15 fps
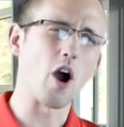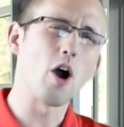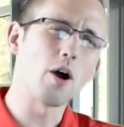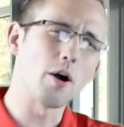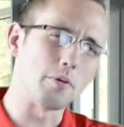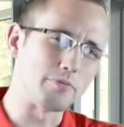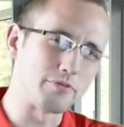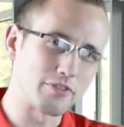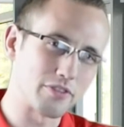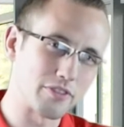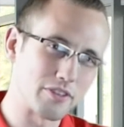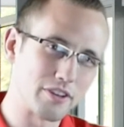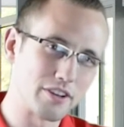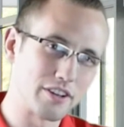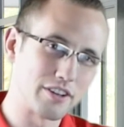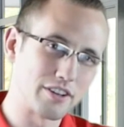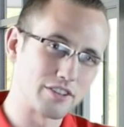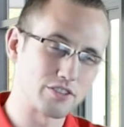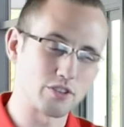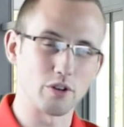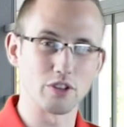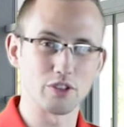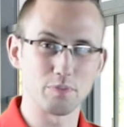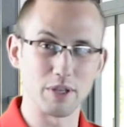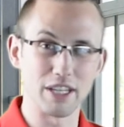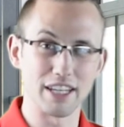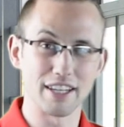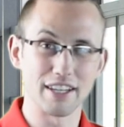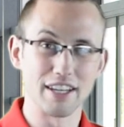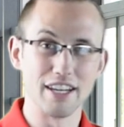so to
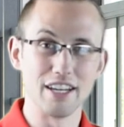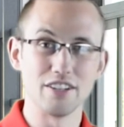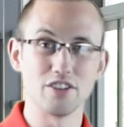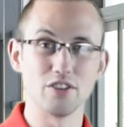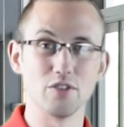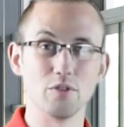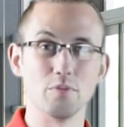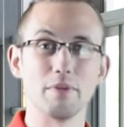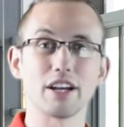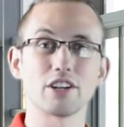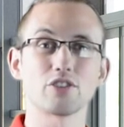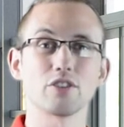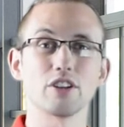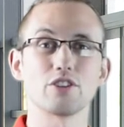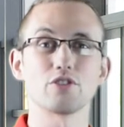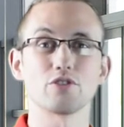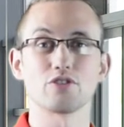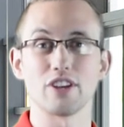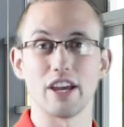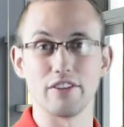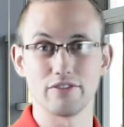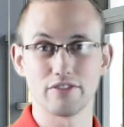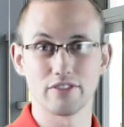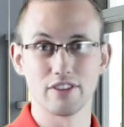speak, to make sure that you're safe.